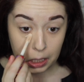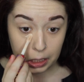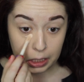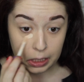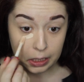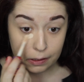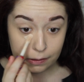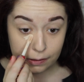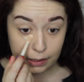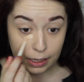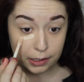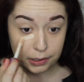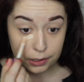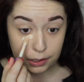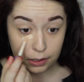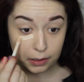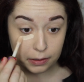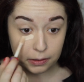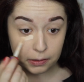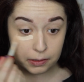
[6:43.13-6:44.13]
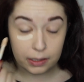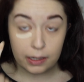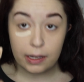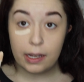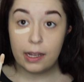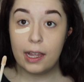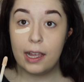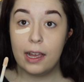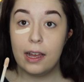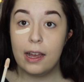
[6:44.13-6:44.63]
because as you can
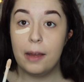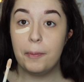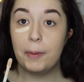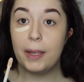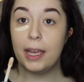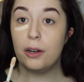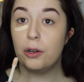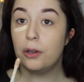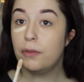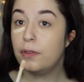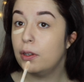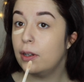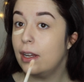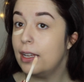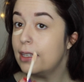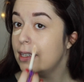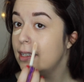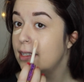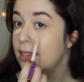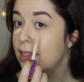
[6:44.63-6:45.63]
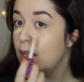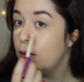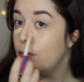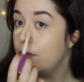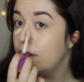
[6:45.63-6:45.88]
see, I mean, I don't know if you guys can tell,